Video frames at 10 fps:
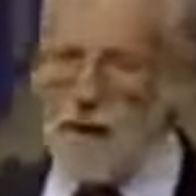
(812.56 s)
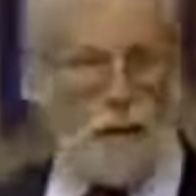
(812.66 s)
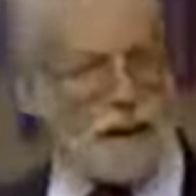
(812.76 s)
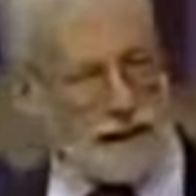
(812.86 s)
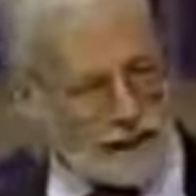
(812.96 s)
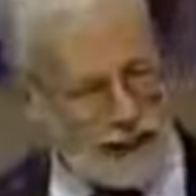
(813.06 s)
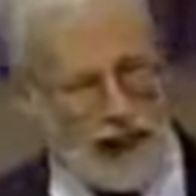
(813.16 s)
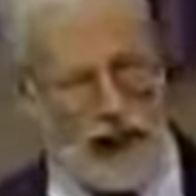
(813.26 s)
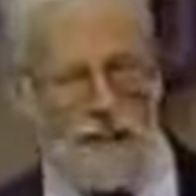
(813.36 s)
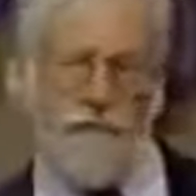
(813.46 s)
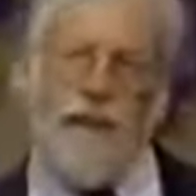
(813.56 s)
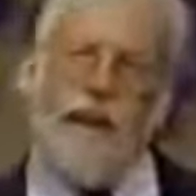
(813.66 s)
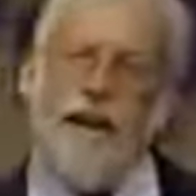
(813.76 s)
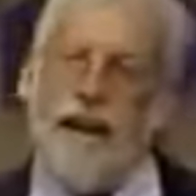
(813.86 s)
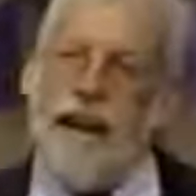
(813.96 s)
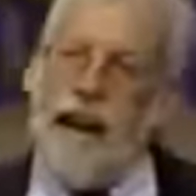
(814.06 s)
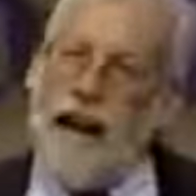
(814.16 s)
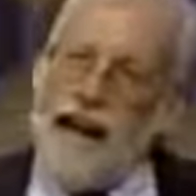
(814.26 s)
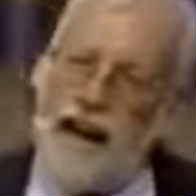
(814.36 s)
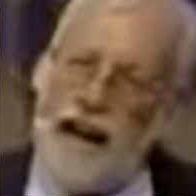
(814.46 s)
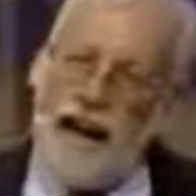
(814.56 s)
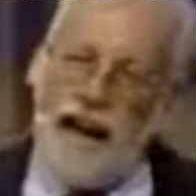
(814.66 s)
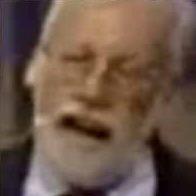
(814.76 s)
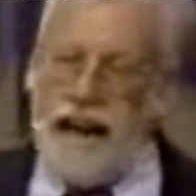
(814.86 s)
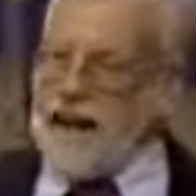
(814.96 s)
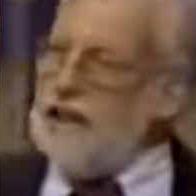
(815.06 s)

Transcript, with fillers: It wasn't Stan. And uh,